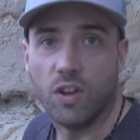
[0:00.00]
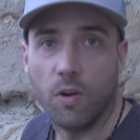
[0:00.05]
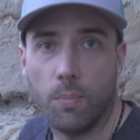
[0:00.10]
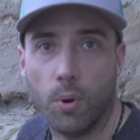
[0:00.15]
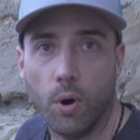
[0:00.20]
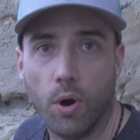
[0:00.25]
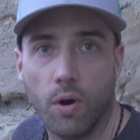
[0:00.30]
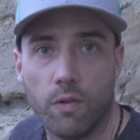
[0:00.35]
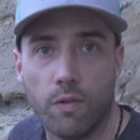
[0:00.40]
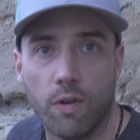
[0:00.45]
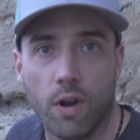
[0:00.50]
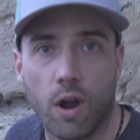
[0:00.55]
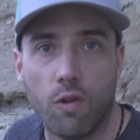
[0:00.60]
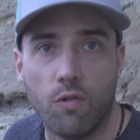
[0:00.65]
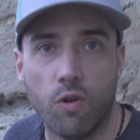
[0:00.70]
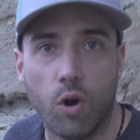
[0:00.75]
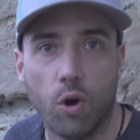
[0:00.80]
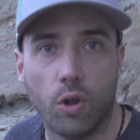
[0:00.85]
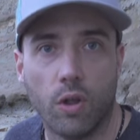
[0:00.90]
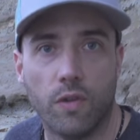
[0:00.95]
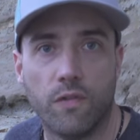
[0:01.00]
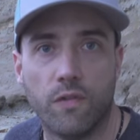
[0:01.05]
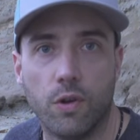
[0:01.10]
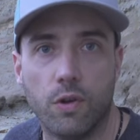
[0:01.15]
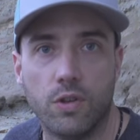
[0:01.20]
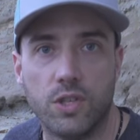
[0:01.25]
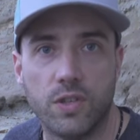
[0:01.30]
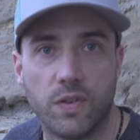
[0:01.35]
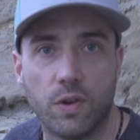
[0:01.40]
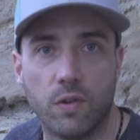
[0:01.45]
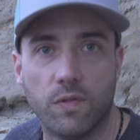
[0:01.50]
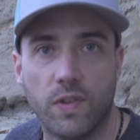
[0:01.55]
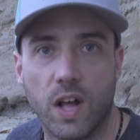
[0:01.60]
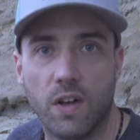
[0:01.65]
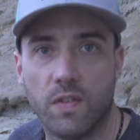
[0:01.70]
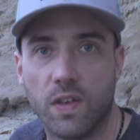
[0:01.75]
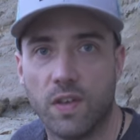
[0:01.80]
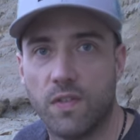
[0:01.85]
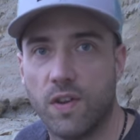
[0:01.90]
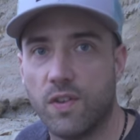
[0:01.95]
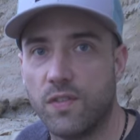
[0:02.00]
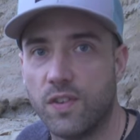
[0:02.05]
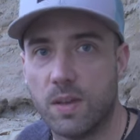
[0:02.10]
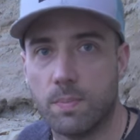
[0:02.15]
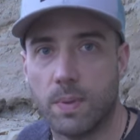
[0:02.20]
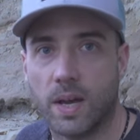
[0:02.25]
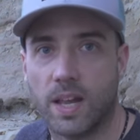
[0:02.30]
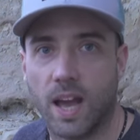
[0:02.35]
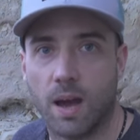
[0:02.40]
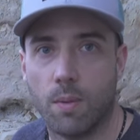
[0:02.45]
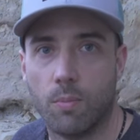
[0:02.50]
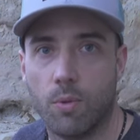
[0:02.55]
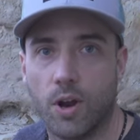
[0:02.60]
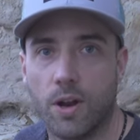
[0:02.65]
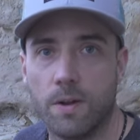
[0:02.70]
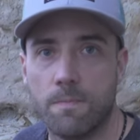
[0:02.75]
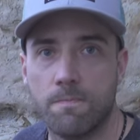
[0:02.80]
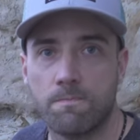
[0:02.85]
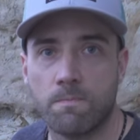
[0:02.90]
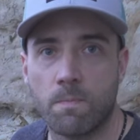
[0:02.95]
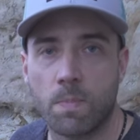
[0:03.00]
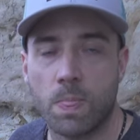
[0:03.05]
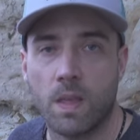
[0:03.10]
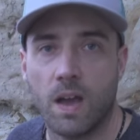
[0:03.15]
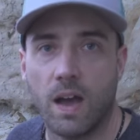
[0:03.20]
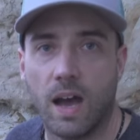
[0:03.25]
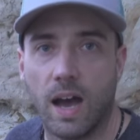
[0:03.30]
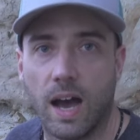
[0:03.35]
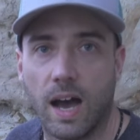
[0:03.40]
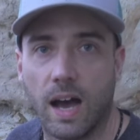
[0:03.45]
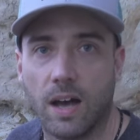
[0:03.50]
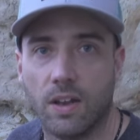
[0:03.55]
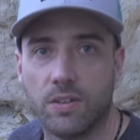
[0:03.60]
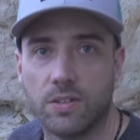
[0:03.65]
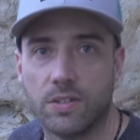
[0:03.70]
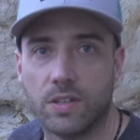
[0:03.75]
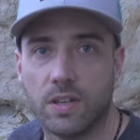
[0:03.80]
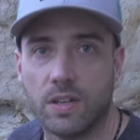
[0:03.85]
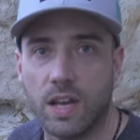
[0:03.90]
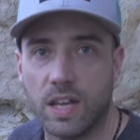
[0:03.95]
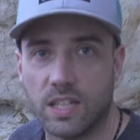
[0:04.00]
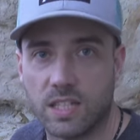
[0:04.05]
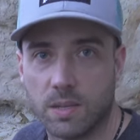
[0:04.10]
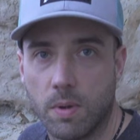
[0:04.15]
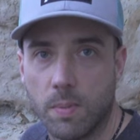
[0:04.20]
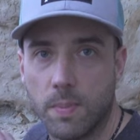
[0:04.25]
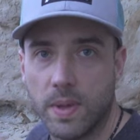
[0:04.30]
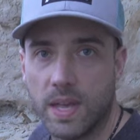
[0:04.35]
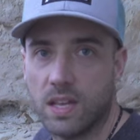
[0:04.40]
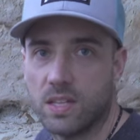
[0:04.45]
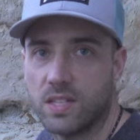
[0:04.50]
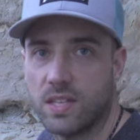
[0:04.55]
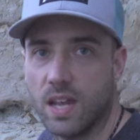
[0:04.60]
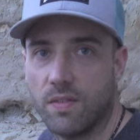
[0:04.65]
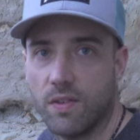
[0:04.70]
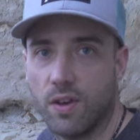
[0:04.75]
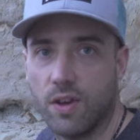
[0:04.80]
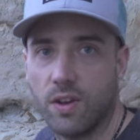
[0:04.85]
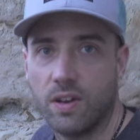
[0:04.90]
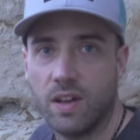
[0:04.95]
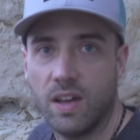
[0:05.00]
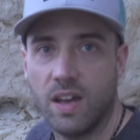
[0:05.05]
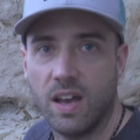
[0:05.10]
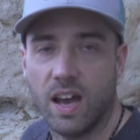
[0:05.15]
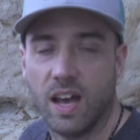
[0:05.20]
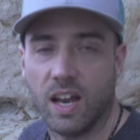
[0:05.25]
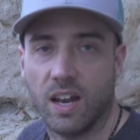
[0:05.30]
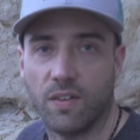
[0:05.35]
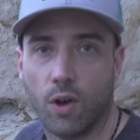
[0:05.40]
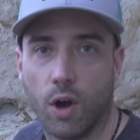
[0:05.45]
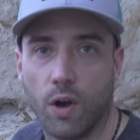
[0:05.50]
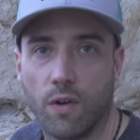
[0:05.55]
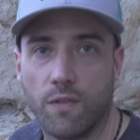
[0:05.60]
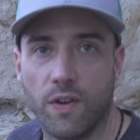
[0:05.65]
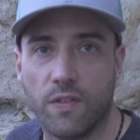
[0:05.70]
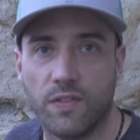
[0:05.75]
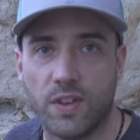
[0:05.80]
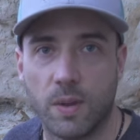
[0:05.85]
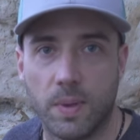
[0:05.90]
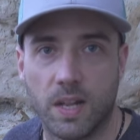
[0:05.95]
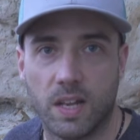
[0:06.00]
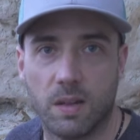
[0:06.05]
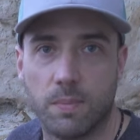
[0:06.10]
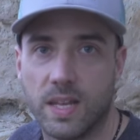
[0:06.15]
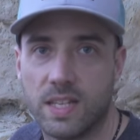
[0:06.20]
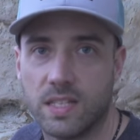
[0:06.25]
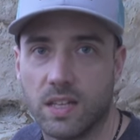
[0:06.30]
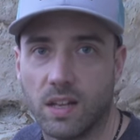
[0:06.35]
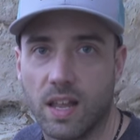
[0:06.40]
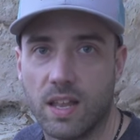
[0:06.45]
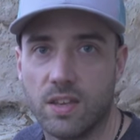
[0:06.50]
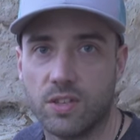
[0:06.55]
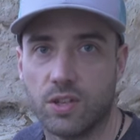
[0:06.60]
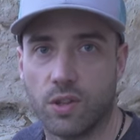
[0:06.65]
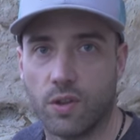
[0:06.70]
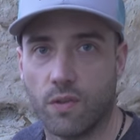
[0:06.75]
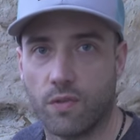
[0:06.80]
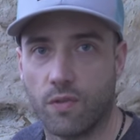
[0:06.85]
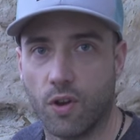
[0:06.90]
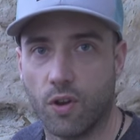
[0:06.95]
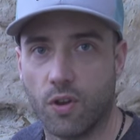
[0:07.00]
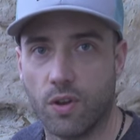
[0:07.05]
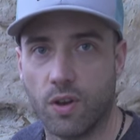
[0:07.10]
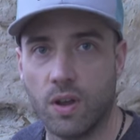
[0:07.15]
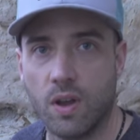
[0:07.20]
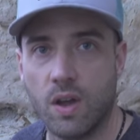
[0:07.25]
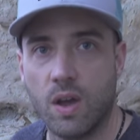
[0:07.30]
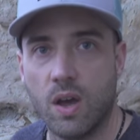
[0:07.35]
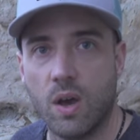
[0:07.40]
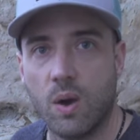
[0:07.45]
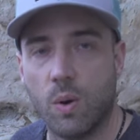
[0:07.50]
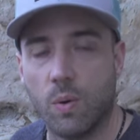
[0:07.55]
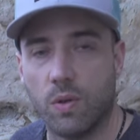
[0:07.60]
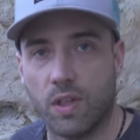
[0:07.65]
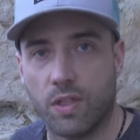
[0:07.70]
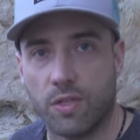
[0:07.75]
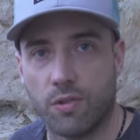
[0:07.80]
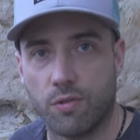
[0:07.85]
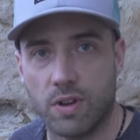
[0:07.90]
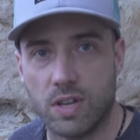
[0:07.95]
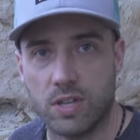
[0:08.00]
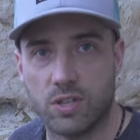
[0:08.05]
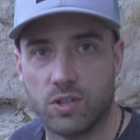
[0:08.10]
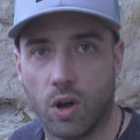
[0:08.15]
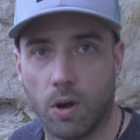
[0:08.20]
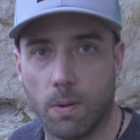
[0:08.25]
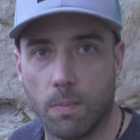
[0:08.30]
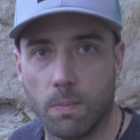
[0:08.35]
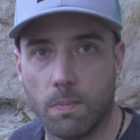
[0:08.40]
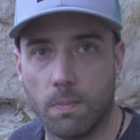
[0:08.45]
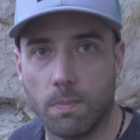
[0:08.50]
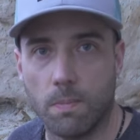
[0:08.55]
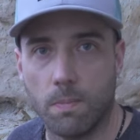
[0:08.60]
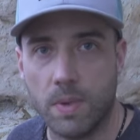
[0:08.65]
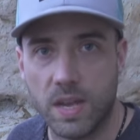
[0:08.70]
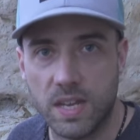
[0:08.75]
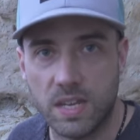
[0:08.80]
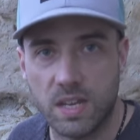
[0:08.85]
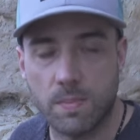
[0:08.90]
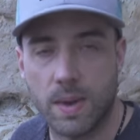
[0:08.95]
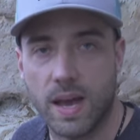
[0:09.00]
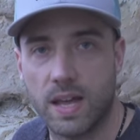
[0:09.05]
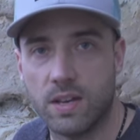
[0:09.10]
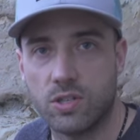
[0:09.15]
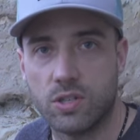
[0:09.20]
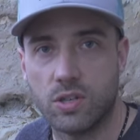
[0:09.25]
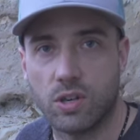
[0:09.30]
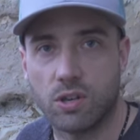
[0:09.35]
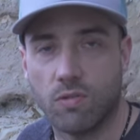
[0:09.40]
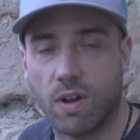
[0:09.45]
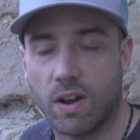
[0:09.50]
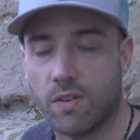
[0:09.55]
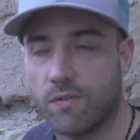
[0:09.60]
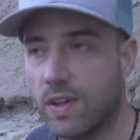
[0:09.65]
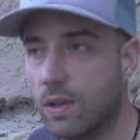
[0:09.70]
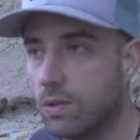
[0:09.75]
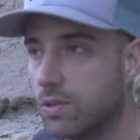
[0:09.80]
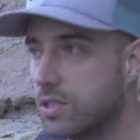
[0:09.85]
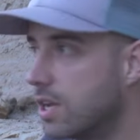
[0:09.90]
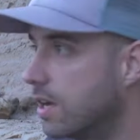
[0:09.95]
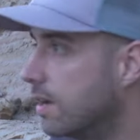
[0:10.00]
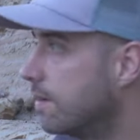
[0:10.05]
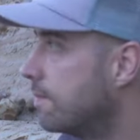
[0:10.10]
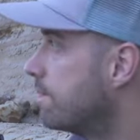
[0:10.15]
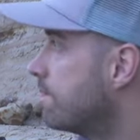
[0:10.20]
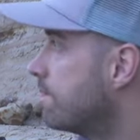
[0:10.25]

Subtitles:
I put a roll of Fujifilm Velvia 50 in my camera, and it's a Mamiya 7, and I've got a 50mm lens on the front with a 3-stop medium edge grad filter.